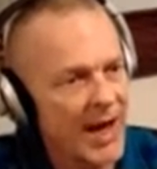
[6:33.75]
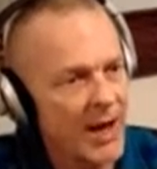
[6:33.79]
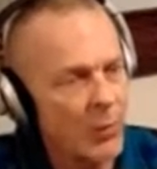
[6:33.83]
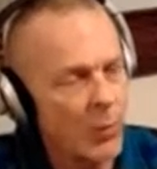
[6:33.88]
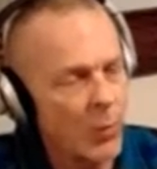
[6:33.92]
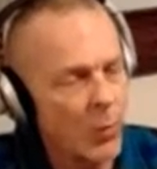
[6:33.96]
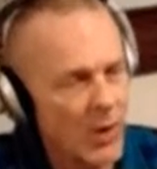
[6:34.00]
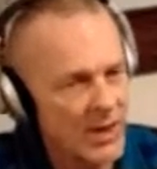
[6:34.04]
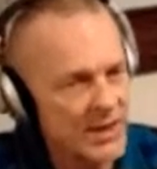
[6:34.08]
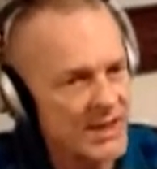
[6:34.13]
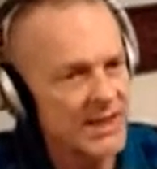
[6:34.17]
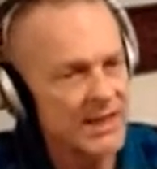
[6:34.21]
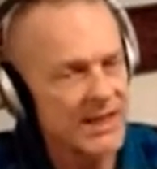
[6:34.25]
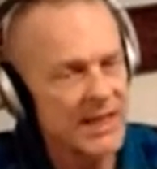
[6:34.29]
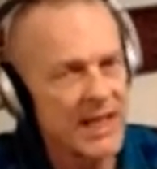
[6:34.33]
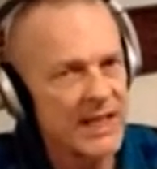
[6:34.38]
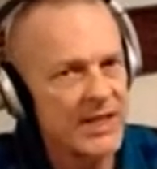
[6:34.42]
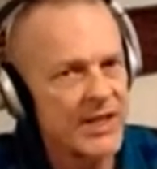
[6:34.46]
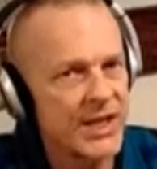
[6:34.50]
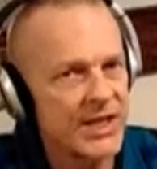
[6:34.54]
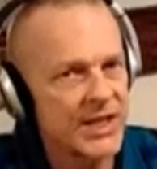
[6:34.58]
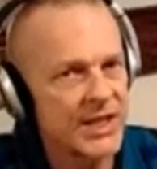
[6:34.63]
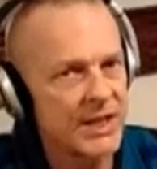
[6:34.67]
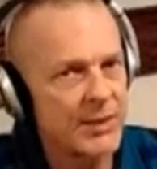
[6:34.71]
I wasn't
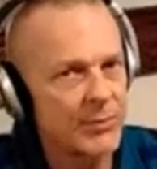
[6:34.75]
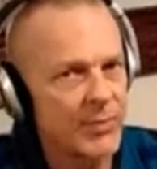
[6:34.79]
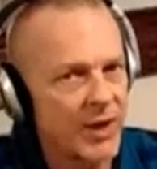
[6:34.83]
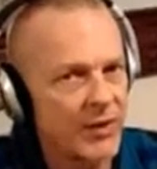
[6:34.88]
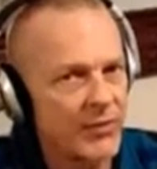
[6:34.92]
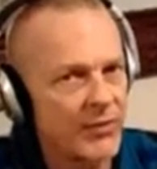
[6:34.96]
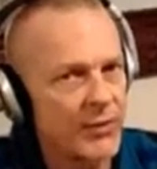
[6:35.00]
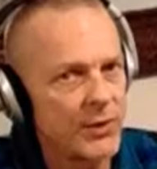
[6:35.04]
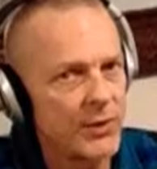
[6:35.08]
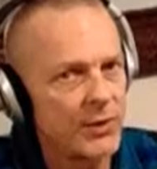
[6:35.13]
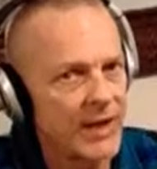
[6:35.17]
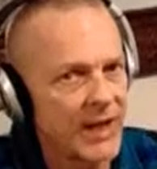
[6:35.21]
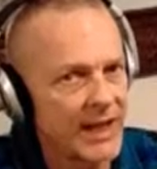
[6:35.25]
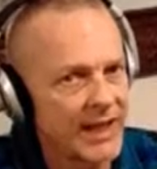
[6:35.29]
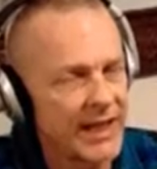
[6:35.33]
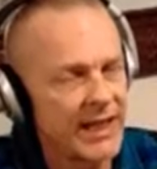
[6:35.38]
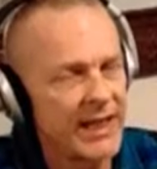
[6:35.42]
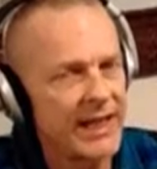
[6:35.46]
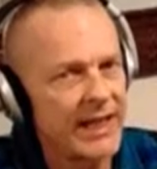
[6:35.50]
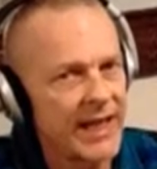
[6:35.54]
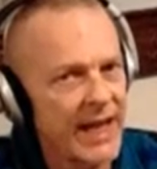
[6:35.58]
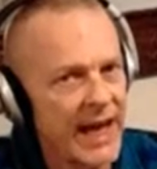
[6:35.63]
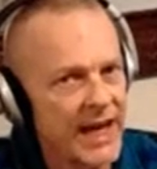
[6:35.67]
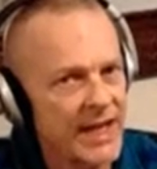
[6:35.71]
digesting my food. I
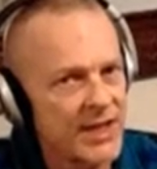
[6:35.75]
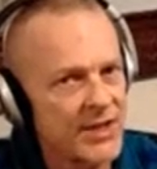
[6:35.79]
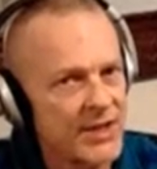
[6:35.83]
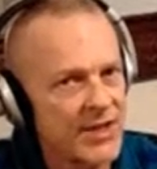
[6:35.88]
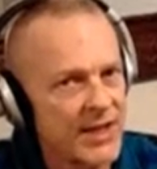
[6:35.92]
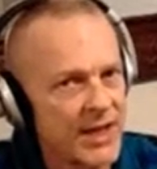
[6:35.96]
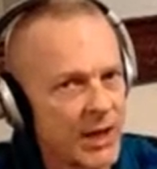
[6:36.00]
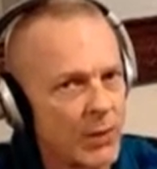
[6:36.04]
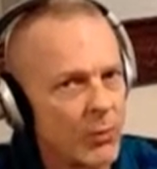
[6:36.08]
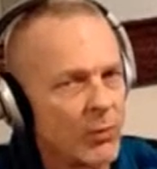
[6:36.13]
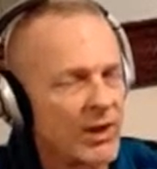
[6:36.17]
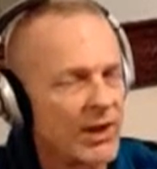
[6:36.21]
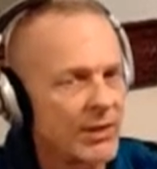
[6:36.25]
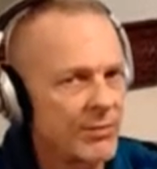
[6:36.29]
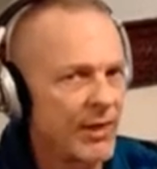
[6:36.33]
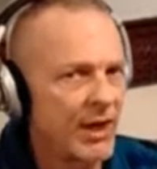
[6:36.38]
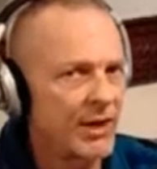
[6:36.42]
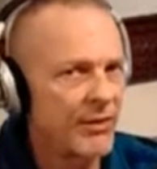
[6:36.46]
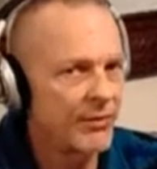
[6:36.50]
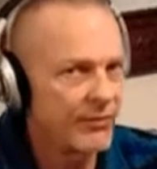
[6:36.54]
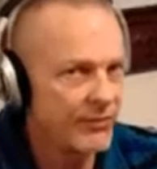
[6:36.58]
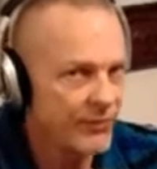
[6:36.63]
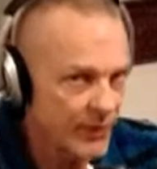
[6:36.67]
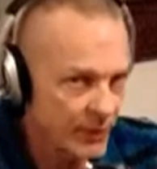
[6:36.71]
needed the HCl with
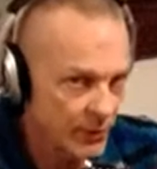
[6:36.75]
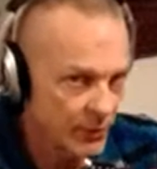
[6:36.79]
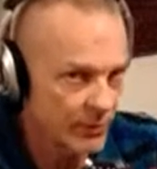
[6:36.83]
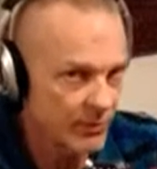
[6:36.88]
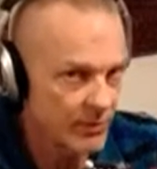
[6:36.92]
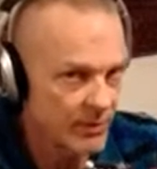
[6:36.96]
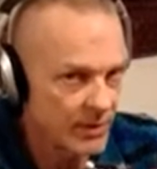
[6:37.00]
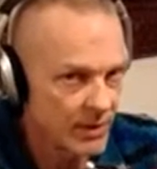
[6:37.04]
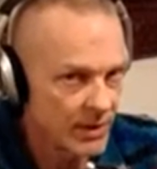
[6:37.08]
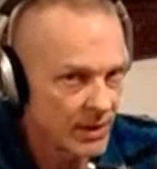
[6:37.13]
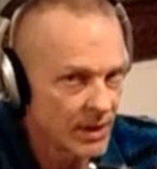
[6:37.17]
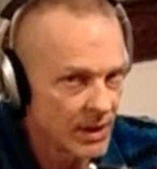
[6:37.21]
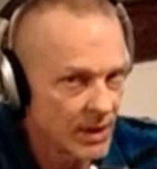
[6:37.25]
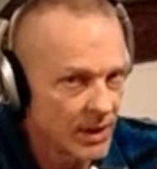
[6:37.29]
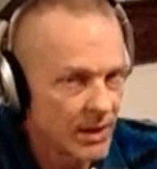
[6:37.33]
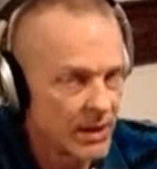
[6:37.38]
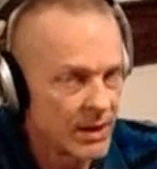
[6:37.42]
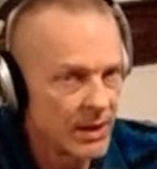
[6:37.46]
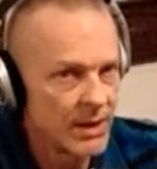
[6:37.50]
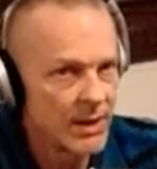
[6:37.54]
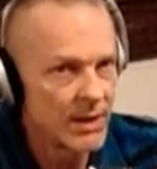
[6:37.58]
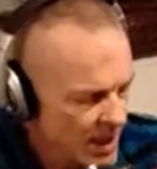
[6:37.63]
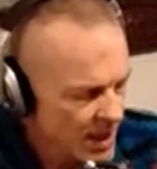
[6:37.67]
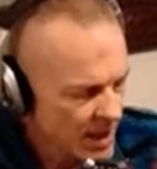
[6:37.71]
my food.
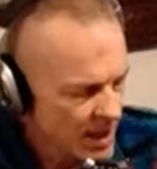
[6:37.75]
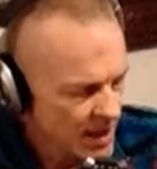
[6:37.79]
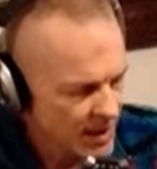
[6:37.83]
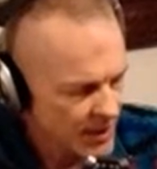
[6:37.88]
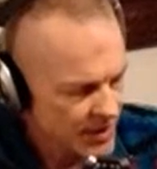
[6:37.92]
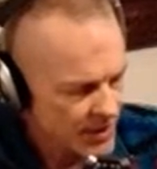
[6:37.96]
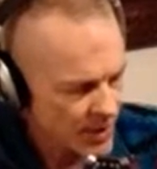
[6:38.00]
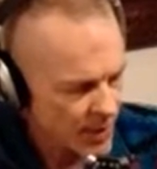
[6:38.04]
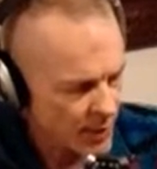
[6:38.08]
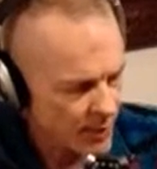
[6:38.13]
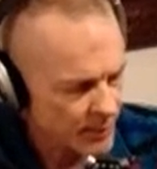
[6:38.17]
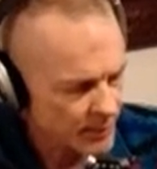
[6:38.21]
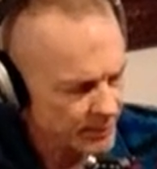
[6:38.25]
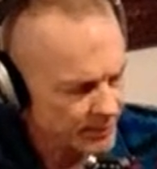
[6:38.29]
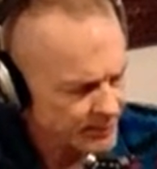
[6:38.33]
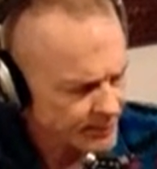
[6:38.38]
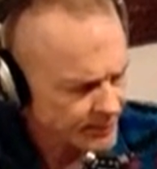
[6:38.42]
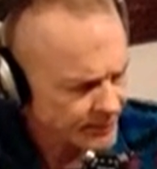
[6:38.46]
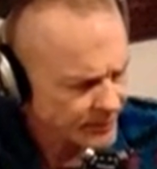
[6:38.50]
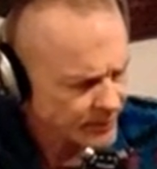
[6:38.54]
So,